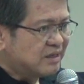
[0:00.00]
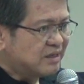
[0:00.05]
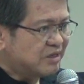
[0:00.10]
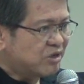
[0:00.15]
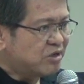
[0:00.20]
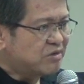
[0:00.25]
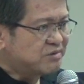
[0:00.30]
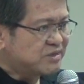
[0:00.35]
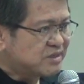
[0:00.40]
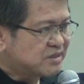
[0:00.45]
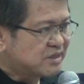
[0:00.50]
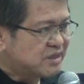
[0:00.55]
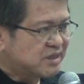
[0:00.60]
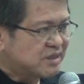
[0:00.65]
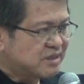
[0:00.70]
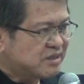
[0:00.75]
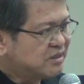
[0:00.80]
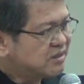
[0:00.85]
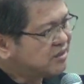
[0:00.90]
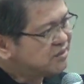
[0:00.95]
they always
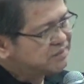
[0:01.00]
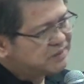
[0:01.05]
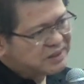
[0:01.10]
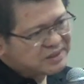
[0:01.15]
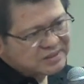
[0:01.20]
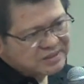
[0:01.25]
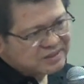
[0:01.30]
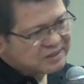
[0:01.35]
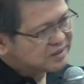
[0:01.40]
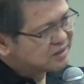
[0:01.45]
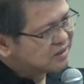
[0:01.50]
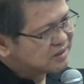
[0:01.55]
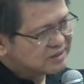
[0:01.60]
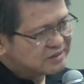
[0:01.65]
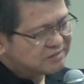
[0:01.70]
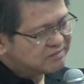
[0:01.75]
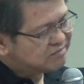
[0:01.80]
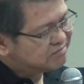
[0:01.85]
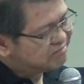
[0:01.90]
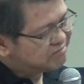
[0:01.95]
say, you know,
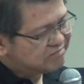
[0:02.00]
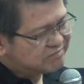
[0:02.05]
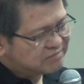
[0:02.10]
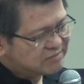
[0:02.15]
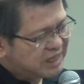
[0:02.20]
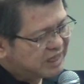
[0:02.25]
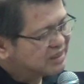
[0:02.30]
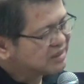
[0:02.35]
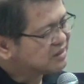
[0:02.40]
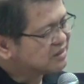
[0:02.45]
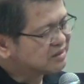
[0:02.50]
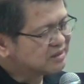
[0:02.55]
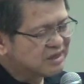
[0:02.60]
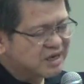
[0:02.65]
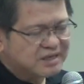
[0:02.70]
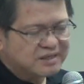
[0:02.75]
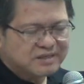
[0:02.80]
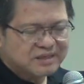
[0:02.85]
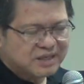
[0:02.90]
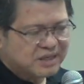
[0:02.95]
Pastor, I
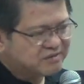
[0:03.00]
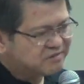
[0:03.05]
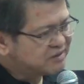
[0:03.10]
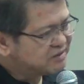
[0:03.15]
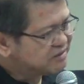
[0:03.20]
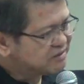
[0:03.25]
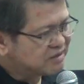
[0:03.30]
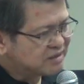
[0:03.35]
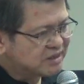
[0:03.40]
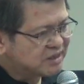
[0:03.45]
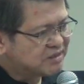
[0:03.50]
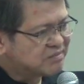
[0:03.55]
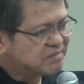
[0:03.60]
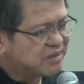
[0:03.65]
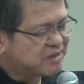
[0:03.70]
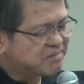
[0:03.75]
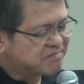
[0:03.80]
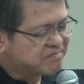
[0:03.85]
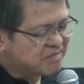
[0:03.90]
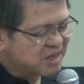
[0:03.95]
tried everything in
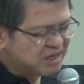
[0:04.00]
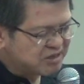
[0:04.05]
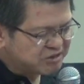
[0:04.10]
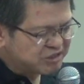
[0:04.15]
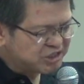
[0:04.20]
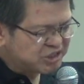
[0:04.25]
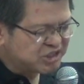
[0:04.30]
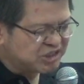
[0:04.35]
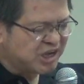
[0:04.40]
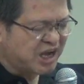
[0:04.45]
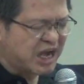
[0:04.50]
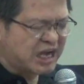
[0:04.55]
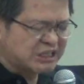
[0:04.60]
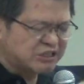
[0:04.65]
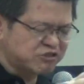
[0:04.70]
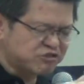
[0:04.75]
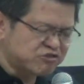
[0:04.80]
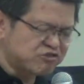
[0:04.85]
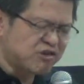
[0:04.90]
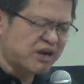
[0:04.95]
my marriage.
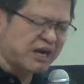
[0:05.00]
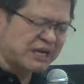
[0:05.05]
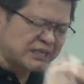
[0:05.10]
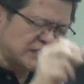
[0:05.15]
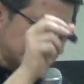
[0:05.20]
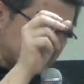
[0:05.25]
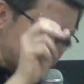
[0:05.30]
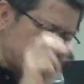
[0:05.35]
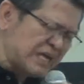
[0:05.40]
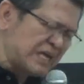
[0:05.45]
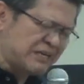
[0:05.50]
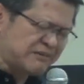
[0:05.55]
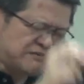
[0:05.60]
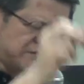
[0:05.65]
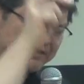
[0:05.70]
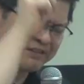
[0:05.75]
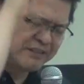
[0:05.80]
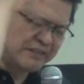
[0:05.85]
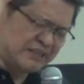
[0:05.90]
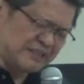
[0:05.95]
I tried
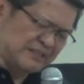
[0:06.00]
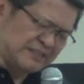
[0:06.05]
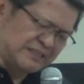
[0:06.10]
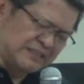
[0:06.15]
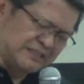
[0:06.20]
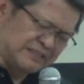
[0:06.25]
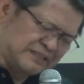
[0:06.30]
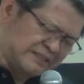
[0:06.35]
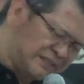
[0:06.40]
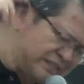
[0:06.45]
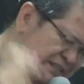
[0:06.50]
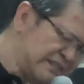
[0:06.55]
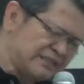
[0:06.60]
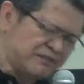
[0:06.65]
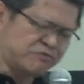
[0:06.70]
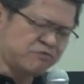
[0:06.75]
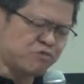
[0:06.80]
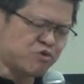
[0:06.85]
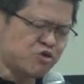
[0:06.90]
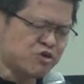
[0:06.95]
everything. It
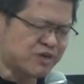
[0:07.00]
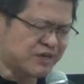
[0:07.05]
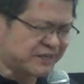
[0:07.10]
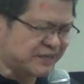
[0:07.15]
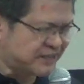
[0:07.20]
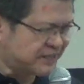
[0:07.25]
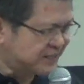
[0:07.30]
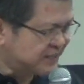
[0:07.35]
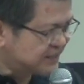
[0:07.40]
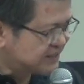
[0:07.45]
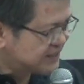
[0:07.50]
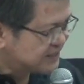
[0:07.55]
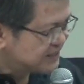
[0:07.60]
didn't work.